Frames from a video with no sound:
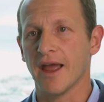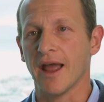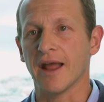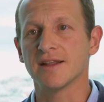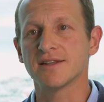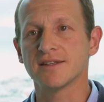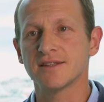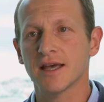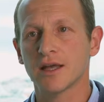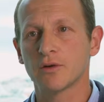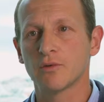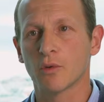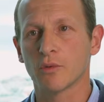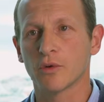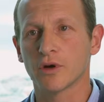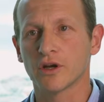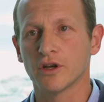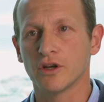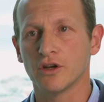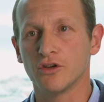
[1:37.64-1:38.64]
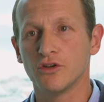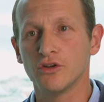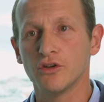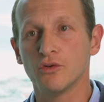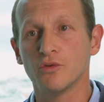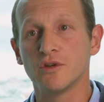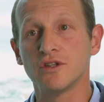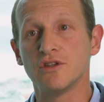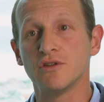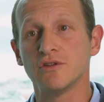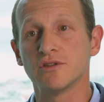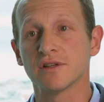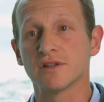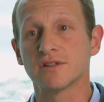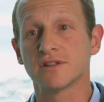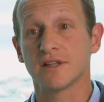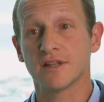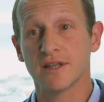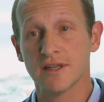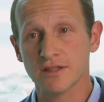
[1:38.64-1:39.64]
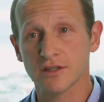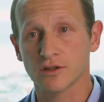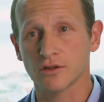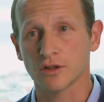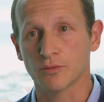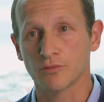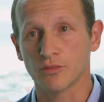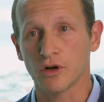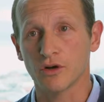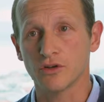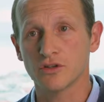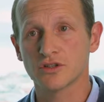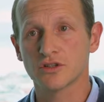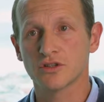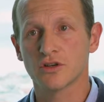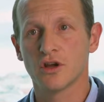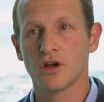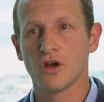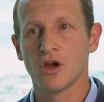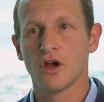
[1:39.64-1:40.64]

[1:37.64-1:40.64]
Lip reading: Instead, what we're going to do is use a statistical approach.